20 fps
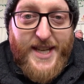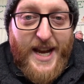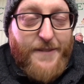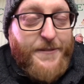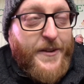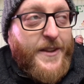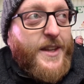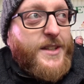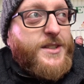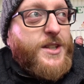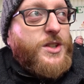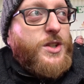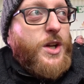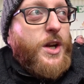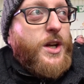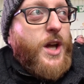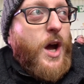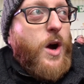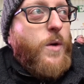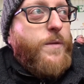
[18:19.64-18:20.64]
think this is going to
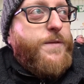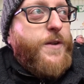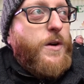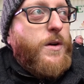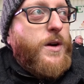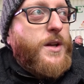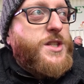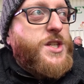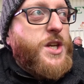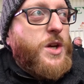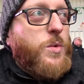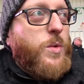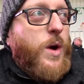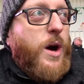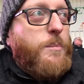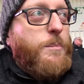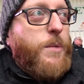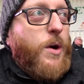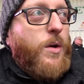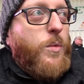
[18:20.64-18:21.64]
go for a two one,
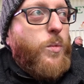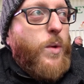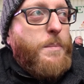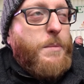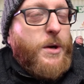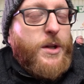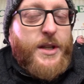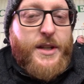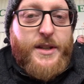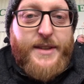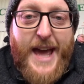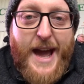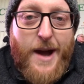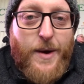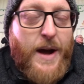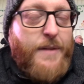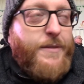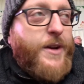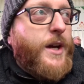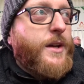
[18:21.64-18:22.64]
but Wimbledon now
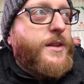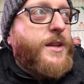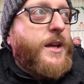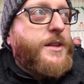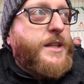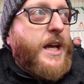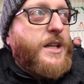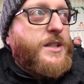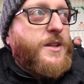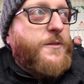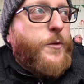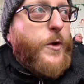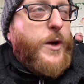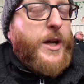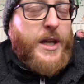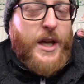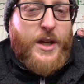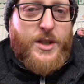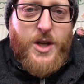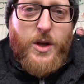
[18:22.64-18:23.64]
have a, a decent free
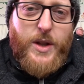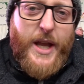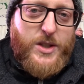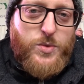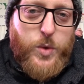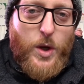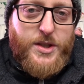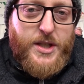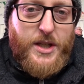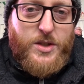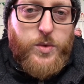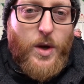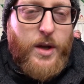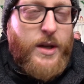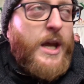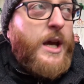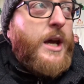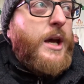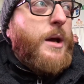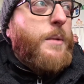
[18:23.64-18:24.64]
kick, so let's watch this one
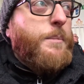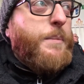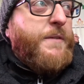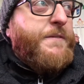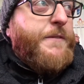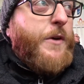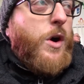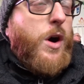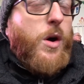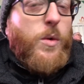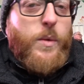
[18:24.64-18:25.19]
before